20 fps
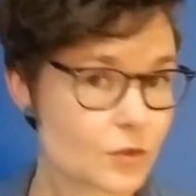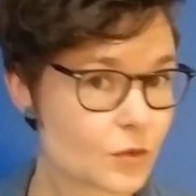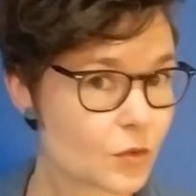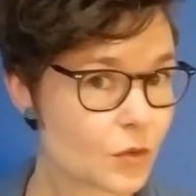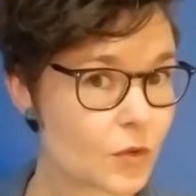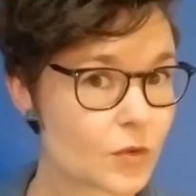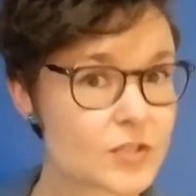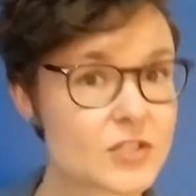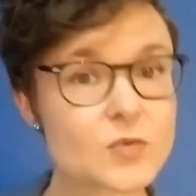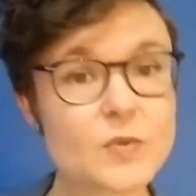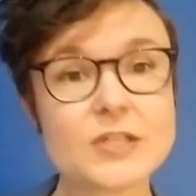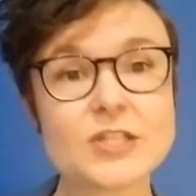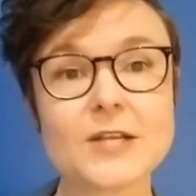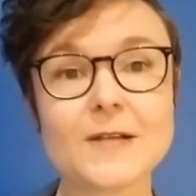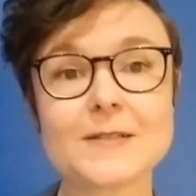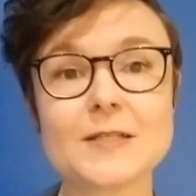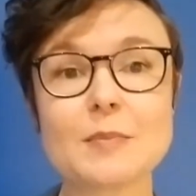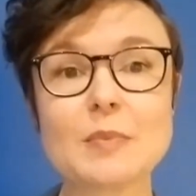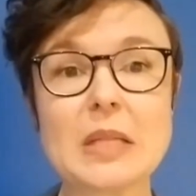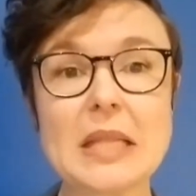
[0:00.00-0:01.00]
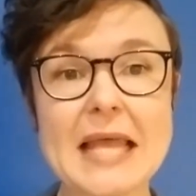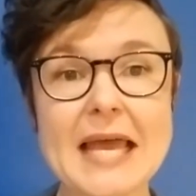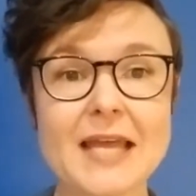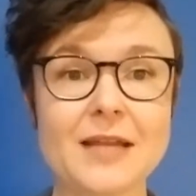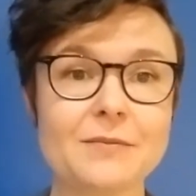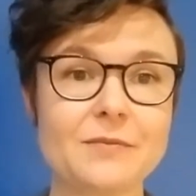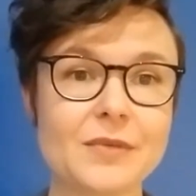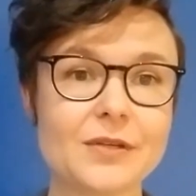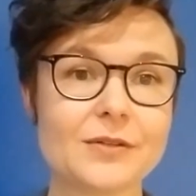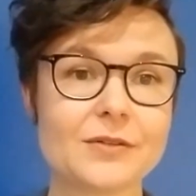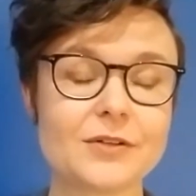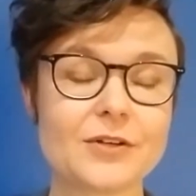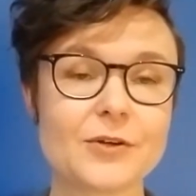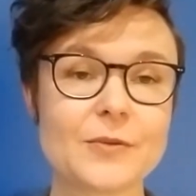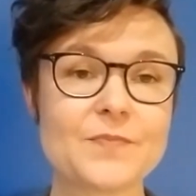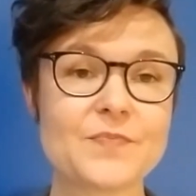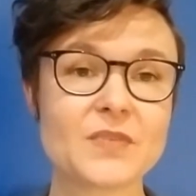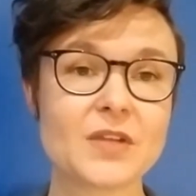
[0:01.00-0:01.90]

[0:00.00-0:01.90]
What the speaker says: or switching to plant milk,